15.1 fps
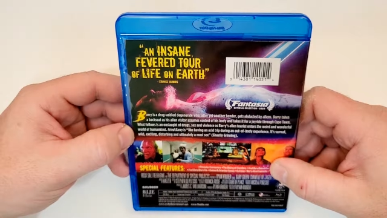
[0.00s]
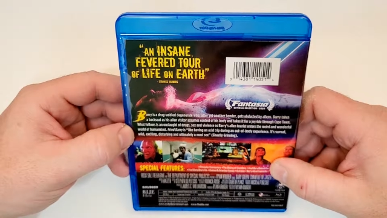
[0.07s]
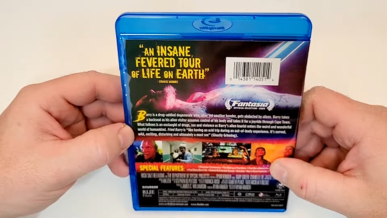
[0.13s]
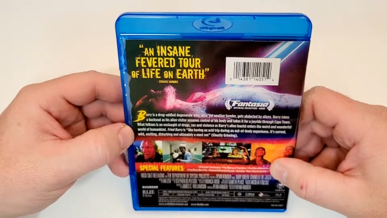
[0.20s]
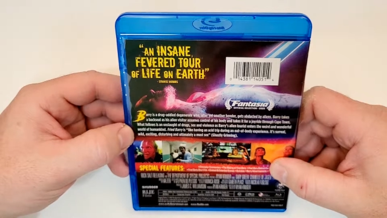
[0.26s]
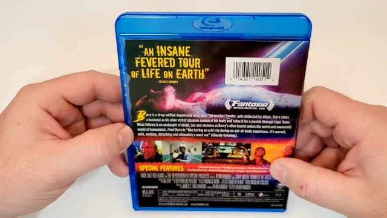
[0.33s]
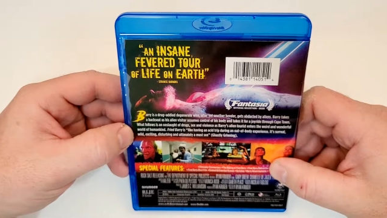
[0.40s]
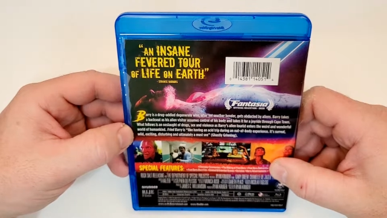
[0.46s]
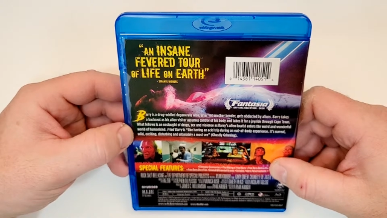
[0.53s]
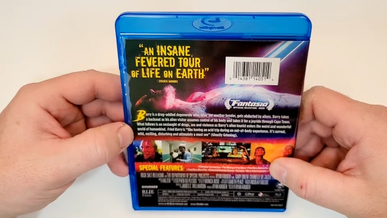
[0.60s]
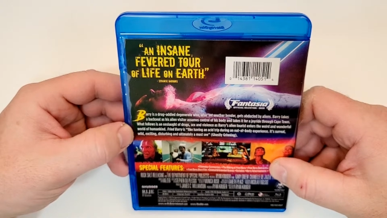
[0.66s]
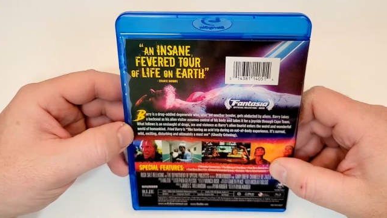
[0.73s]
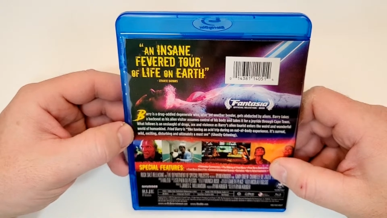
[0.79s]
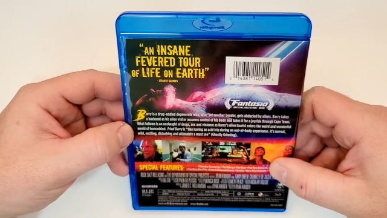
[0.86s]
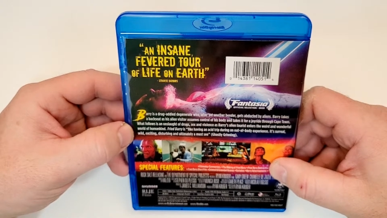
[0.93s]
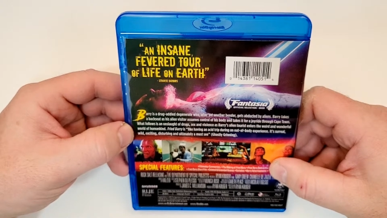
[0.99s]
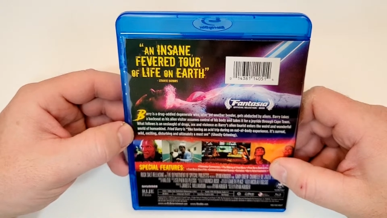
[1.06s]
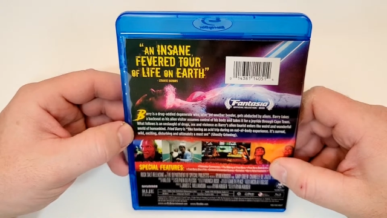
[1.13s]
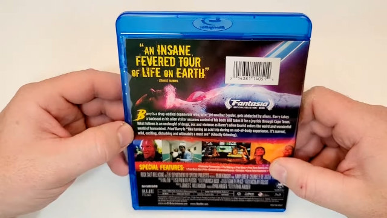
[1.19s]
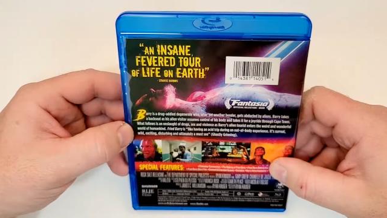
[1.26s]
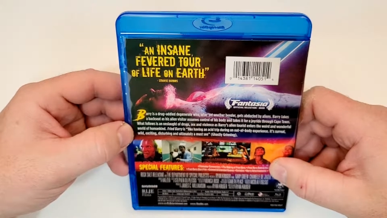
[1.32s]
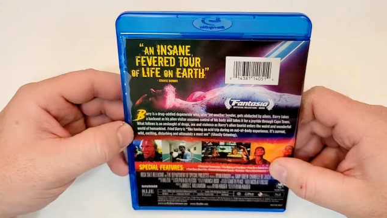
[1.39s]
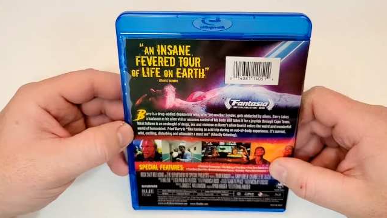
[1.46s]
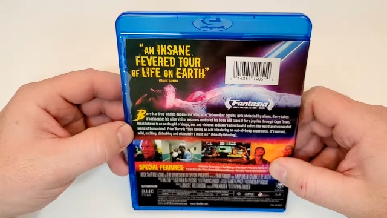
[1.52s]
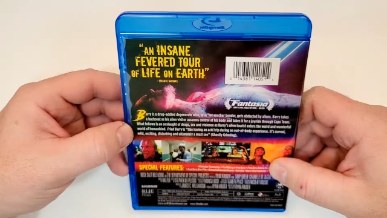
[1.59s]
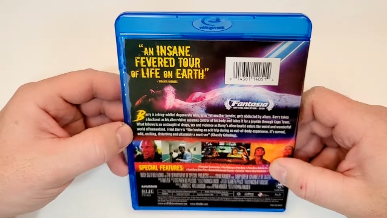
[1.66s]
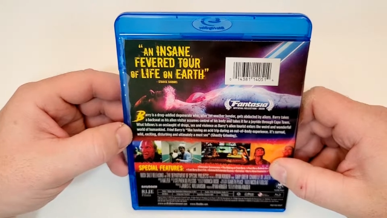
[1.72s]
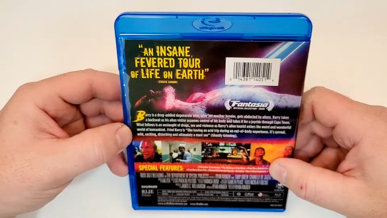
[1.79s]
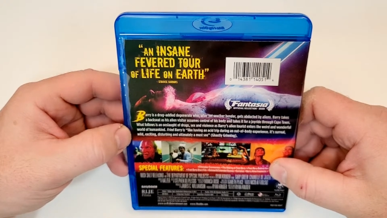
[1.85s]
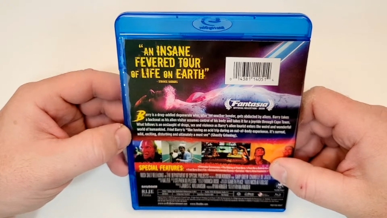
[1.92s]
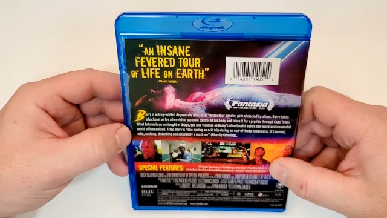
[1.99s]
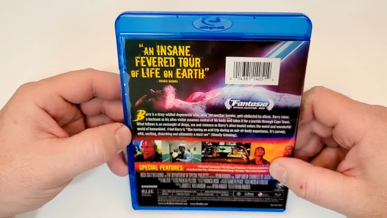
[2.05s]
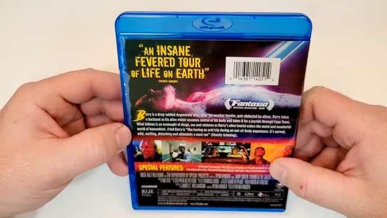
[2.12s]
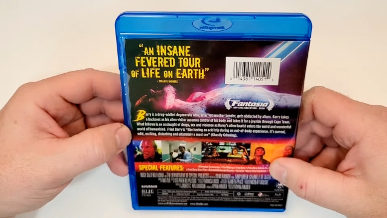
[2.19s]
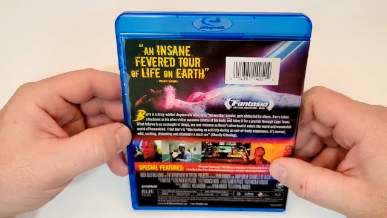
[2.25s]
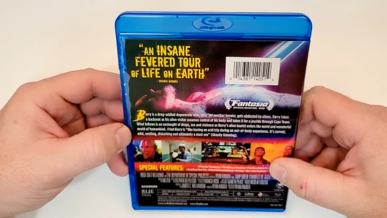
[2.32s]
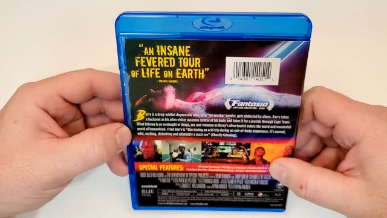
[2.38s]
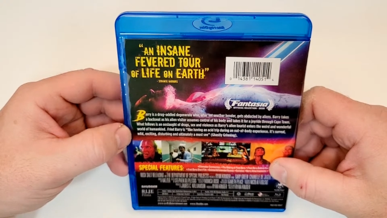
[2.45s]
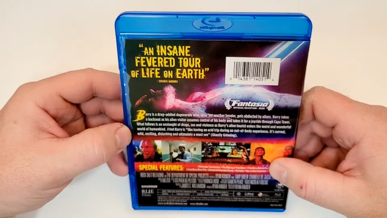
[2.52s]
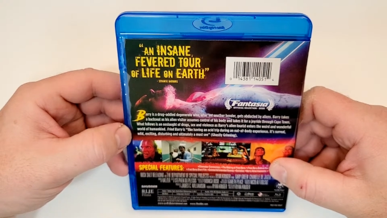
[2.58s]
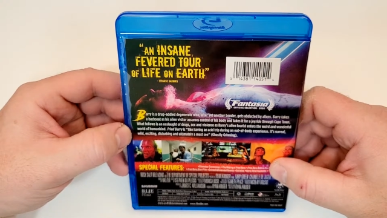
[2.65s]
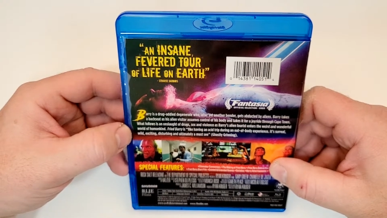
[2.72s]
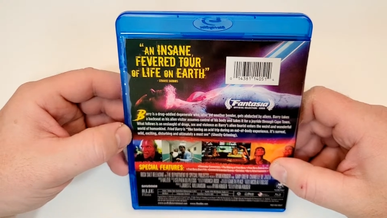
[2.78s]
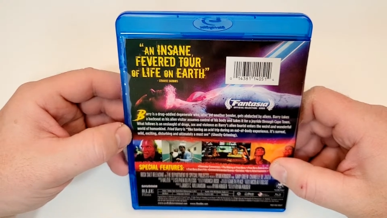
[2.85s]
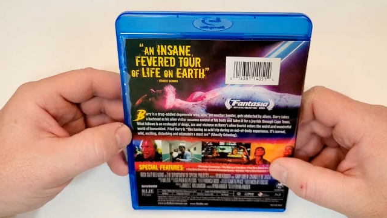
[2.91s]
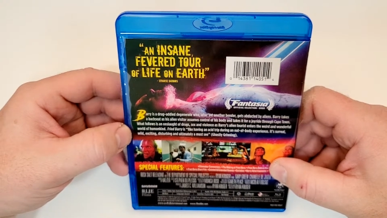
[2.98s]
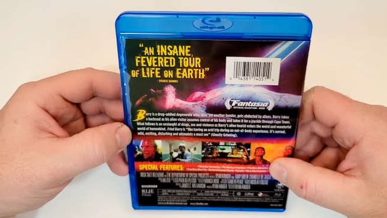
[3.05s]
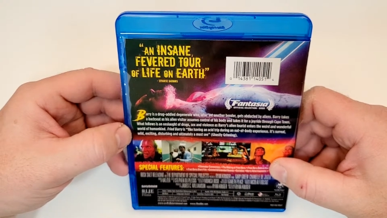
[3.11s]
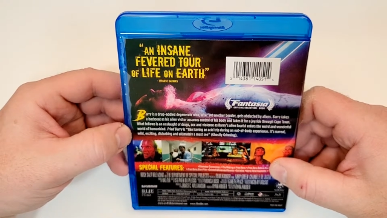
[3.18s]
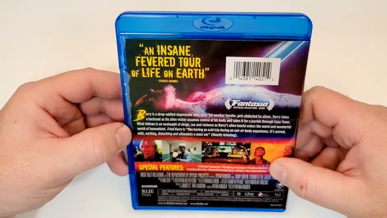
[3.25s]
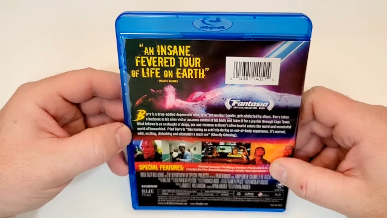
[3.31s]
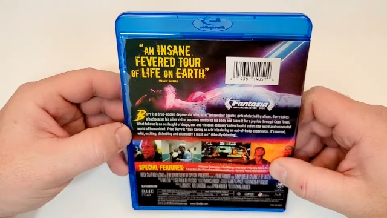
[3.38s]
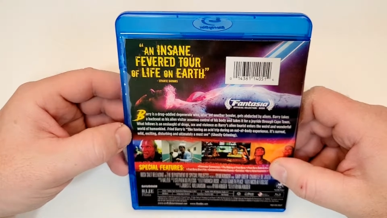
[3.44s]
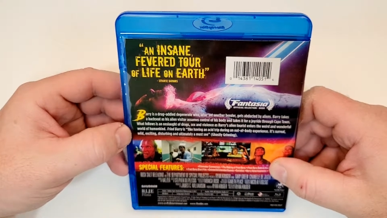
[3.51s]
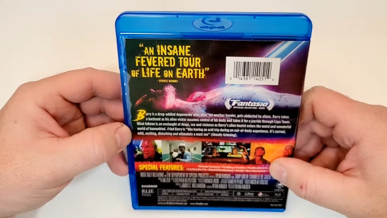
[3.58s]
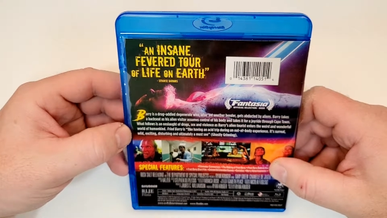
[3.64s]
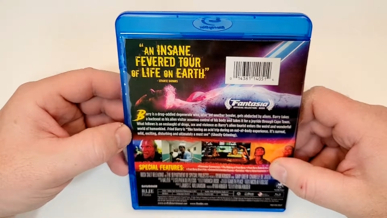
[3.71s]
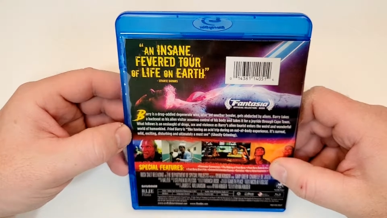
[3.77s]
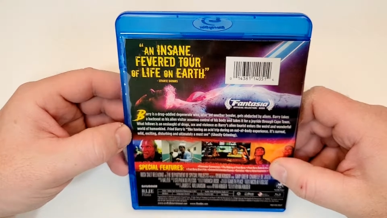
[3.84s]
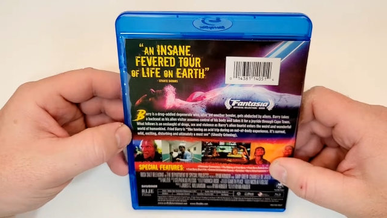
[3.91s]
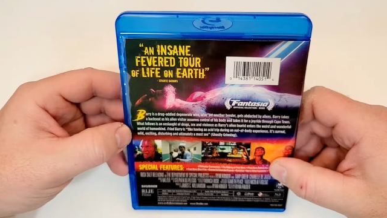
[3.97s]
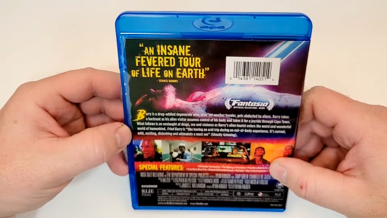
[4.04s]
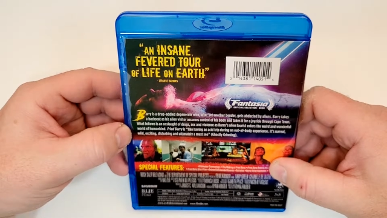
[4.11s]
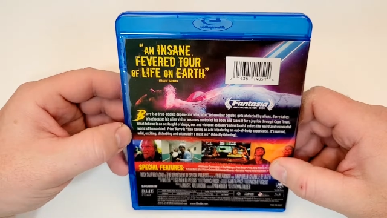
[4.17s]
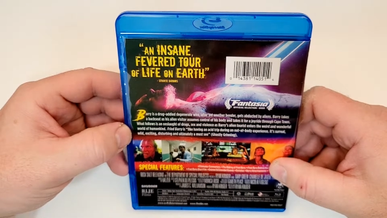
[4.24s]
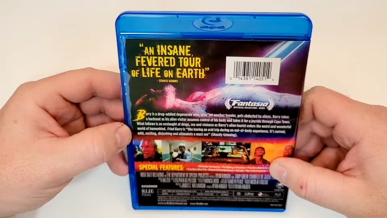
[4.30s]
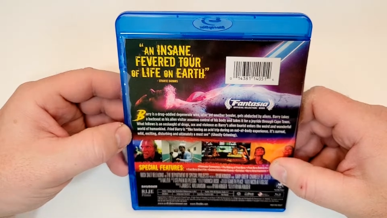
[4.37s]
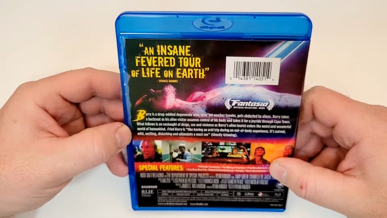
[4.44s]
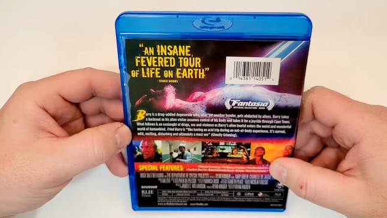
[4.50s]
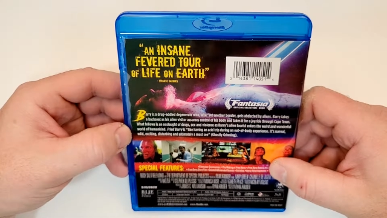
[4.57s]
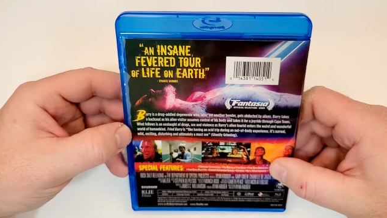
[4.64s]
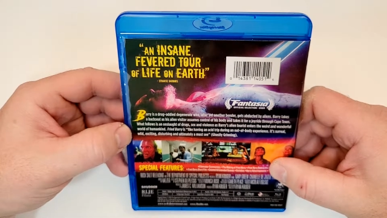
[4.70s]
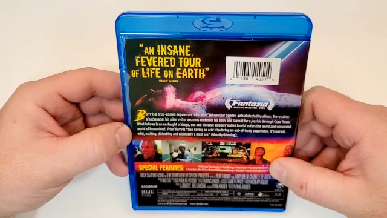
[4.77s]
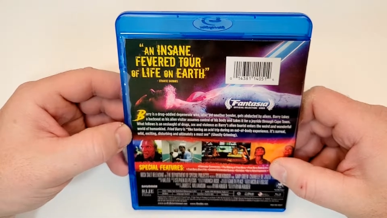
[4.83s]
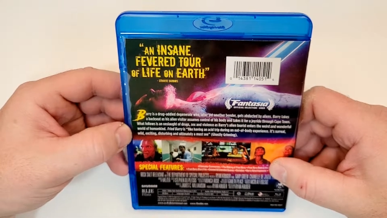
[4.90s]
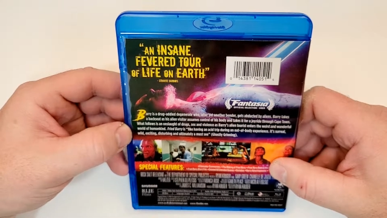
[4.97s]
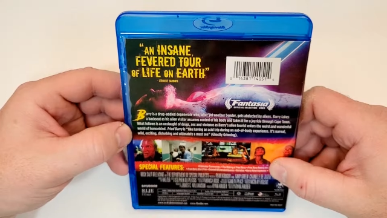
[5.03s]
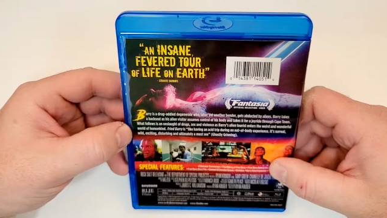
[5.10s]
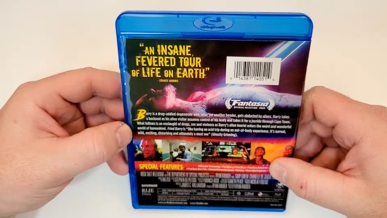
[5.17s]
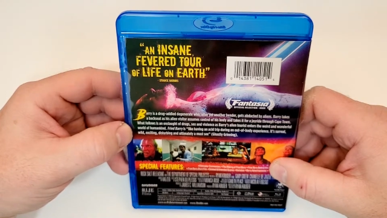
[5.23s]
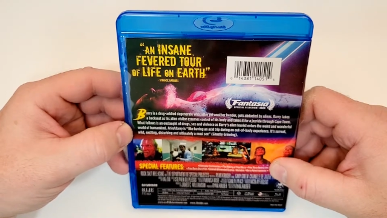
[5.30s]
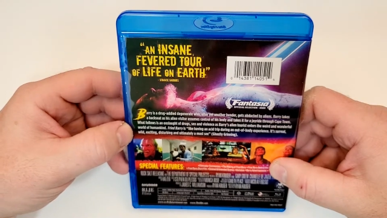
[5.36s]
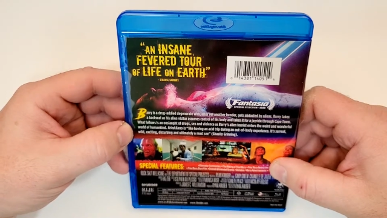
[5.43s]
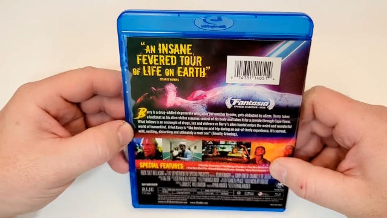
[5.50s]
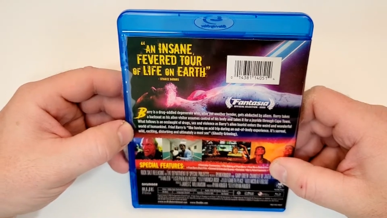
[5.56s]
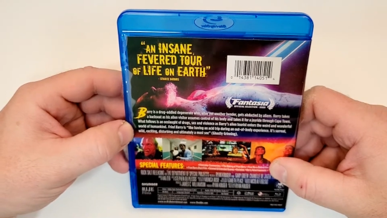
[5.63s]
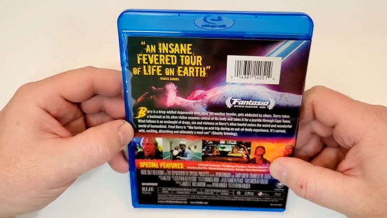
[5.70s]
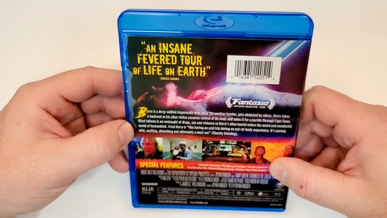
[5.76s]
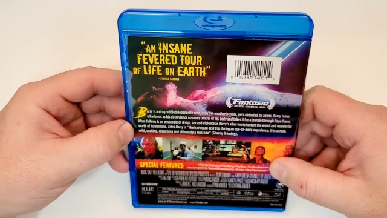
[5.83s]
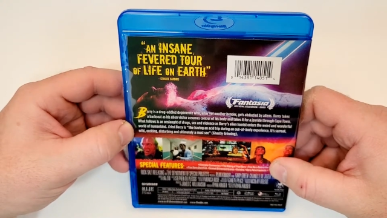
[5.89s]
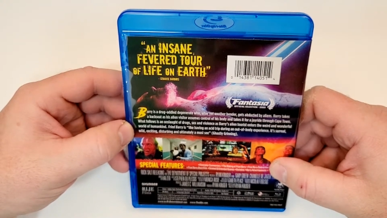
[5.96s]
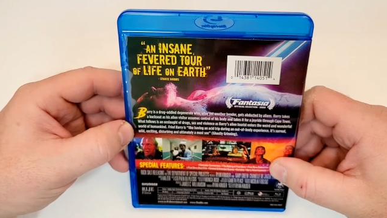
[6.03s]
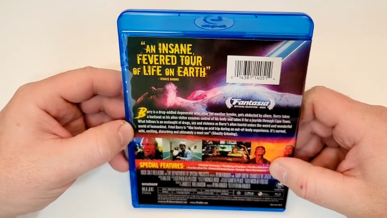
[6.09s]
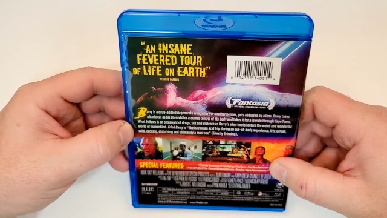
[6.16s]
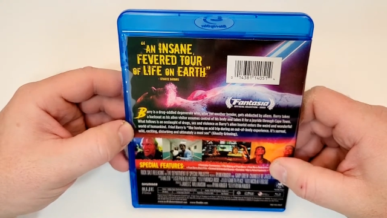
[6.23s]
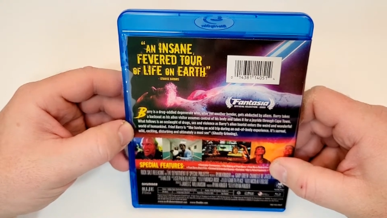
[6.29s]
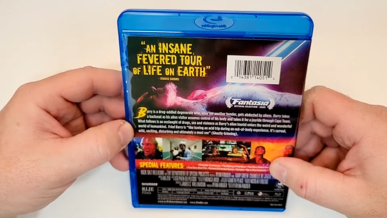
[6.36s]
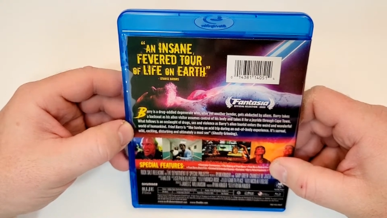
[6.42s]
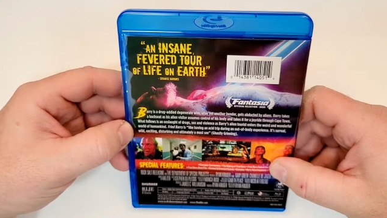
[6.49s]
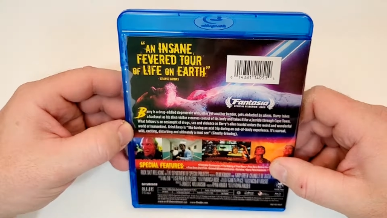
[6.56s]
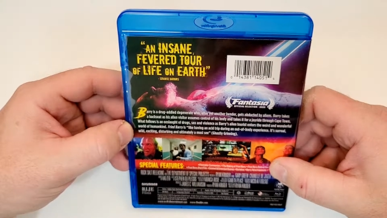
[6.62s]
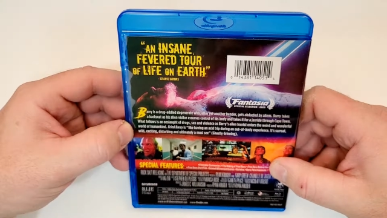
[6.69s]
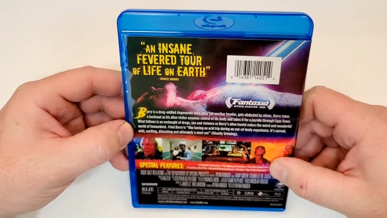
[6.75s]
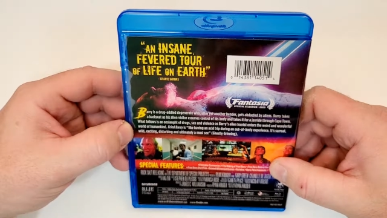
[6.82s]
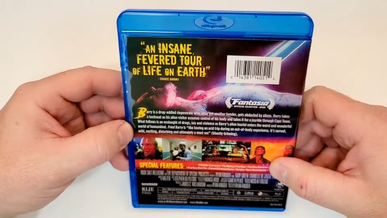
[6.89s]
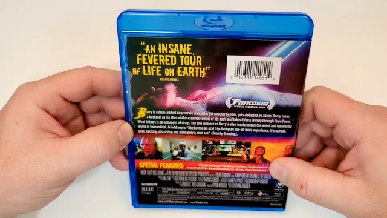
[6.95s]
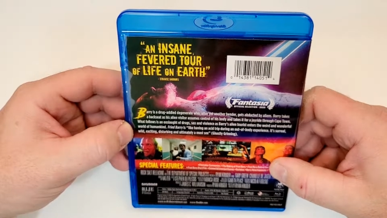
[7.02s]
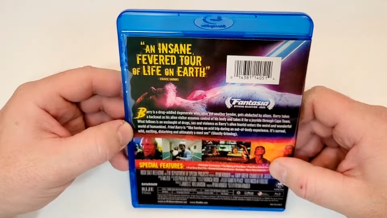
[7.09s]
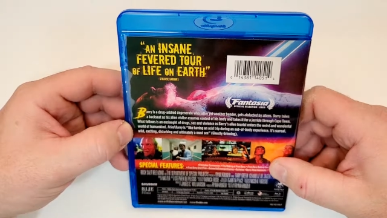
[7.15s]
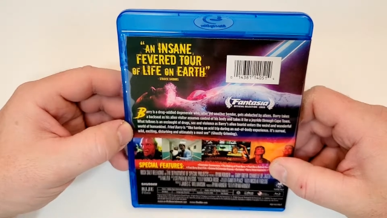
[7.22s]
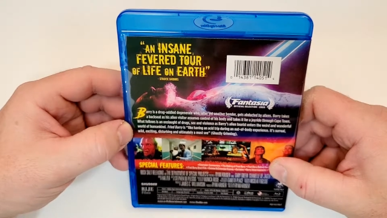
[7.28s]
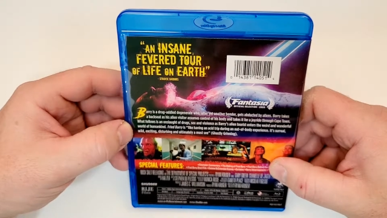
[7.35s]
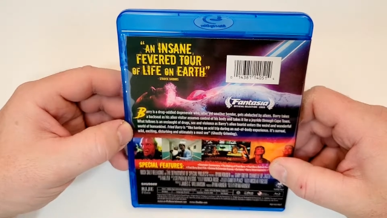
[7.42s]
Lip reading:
(no speaker visible)